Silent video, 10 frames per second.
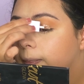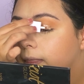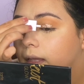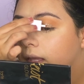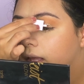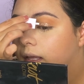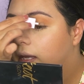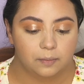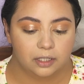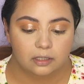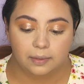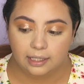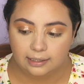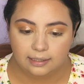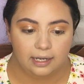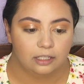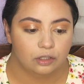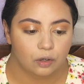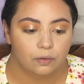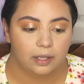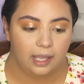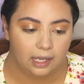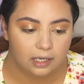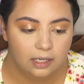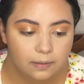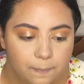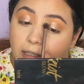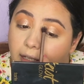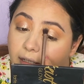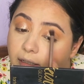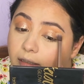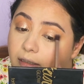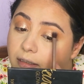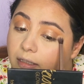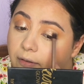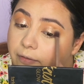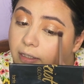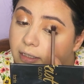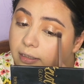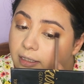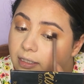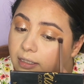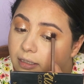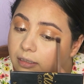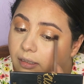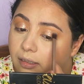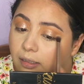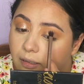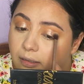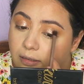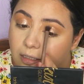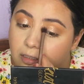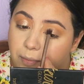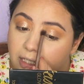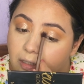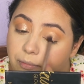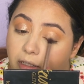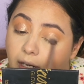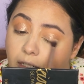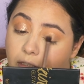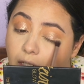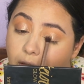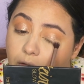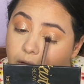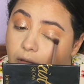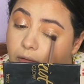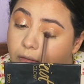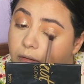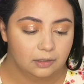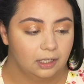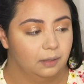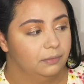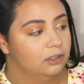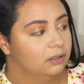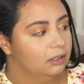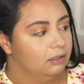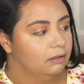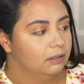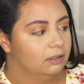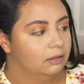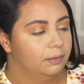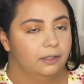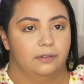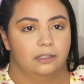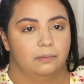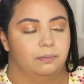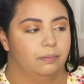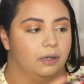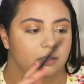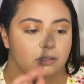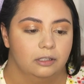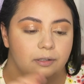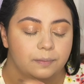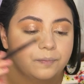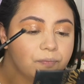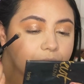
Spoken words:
of get a little bit more experience, but like I said, I don't hate it. Yeah, it definitely does pick up your eyeshadow. So okay, I'm just gonna use a little bit of this bronzer.